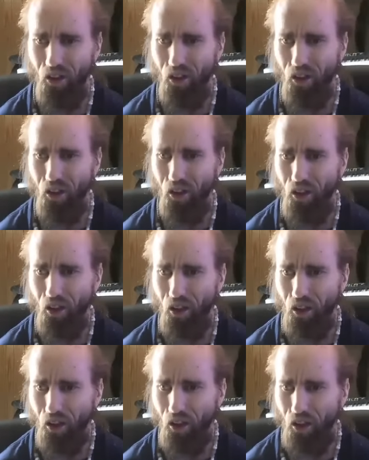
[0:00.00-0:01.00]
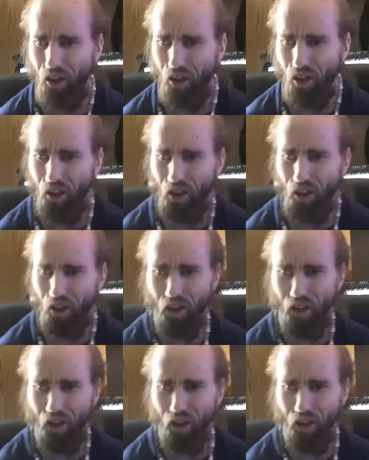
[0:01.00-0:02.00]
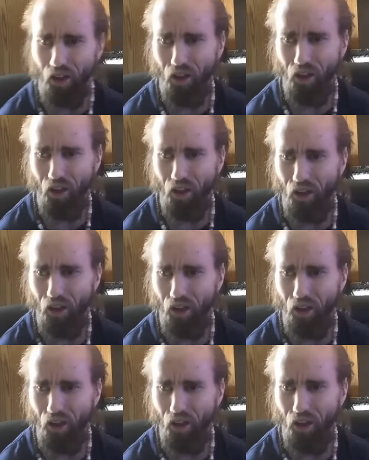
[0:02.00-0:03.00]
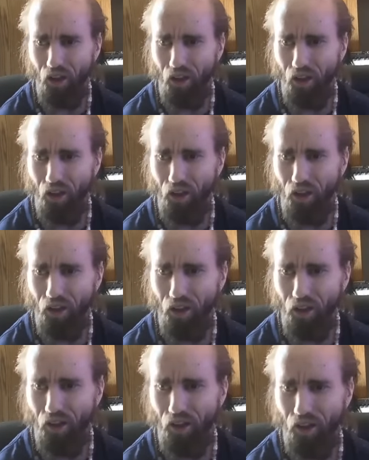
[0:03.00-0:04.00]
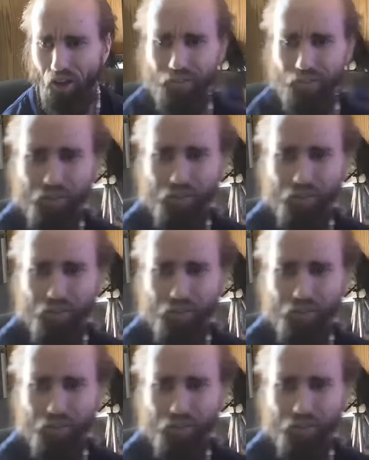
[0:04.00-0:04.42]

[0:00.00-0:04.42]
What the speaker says: No one is speaking in this clip.